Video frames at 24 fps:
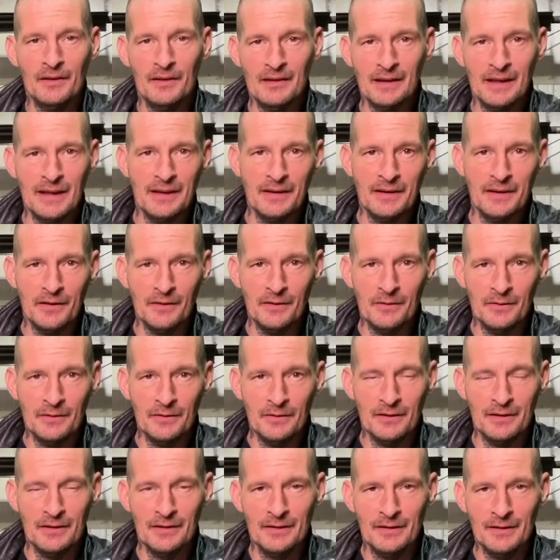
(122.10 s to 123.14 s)
lingo
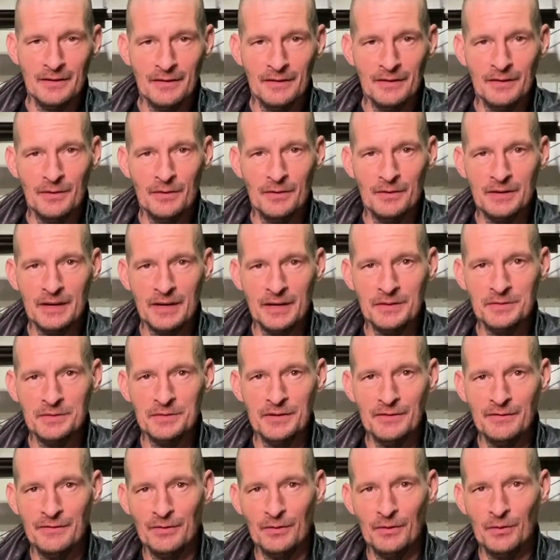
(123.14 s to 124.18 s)
on No Country
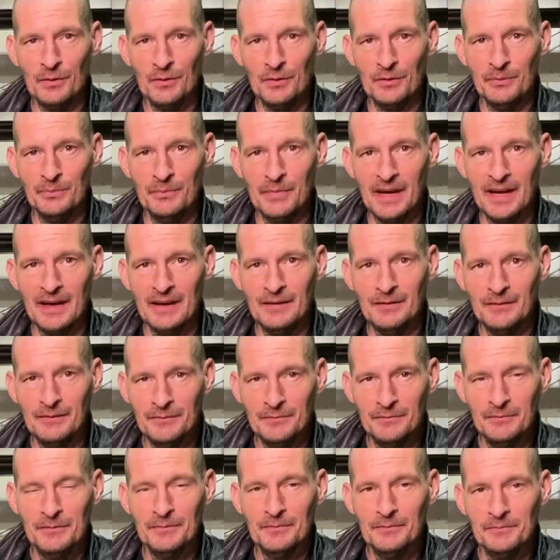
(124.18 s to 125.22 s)
for Old Men,
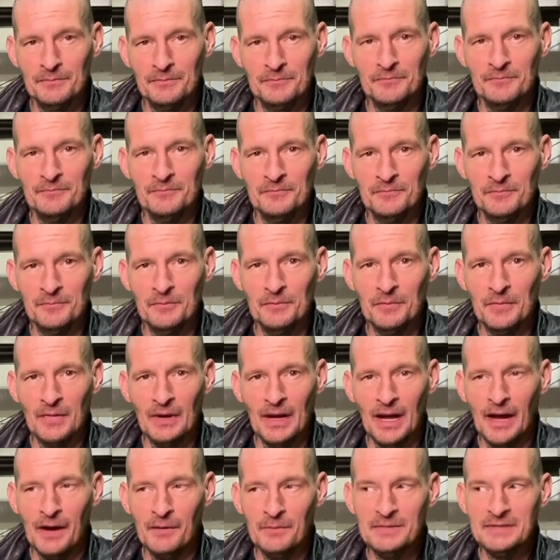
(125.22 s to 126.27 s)

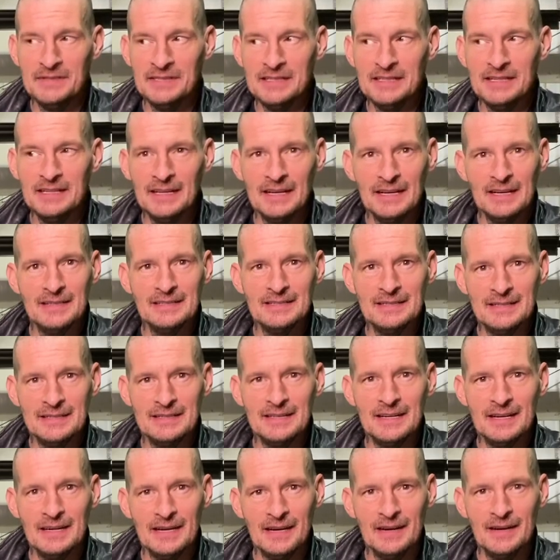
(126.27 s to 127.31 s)
I would say that's a
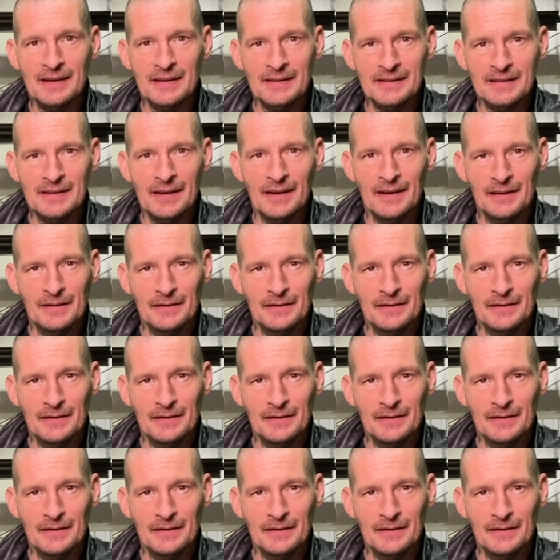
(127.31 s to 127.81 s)
10 out of 10.